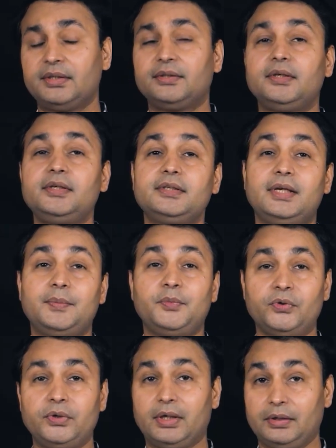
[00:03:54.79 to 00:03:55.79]
And the reason I'm
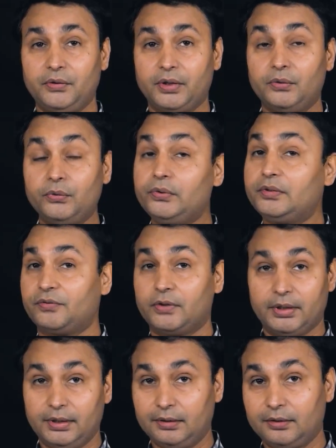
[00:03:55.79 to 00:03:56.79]
doing it, you can do it for
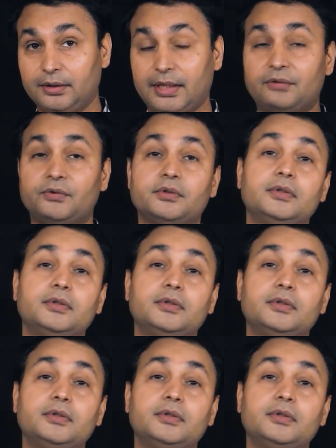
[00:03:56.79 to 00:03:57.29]
any other language.